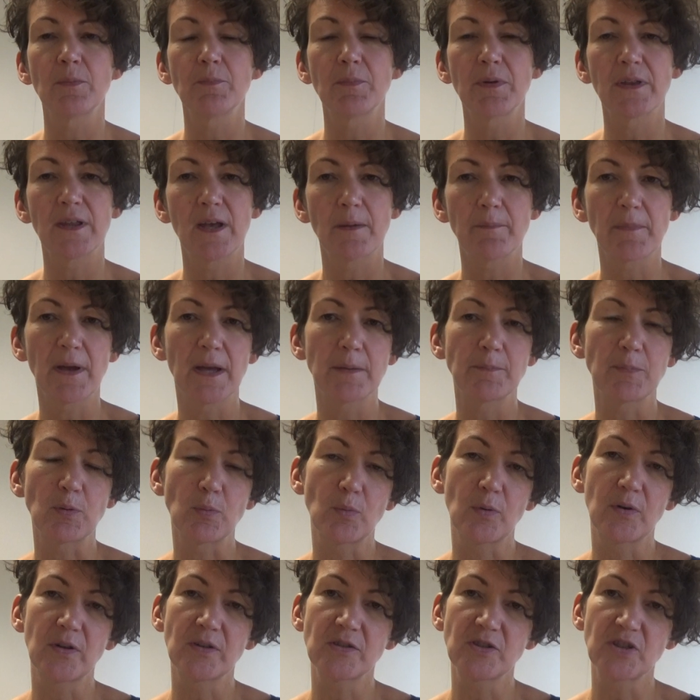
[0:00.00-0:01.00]
but that might be
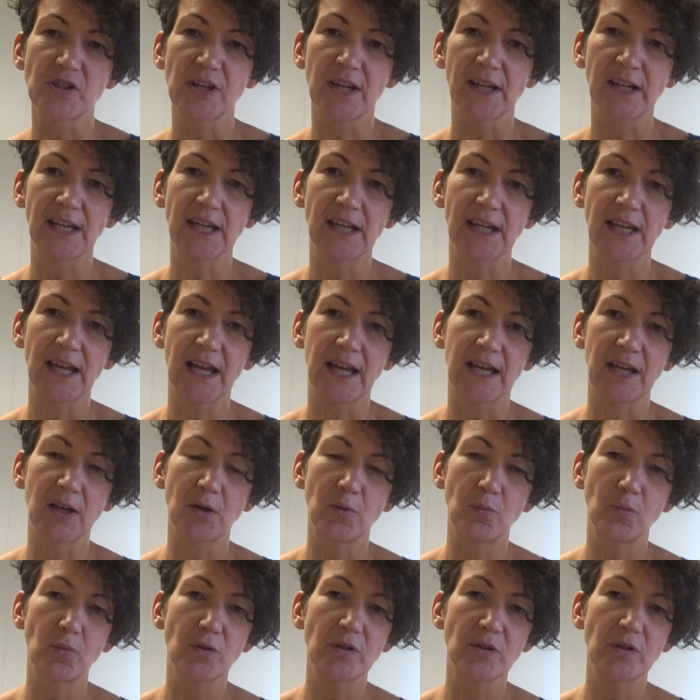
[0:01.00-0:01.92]
worth checking it out.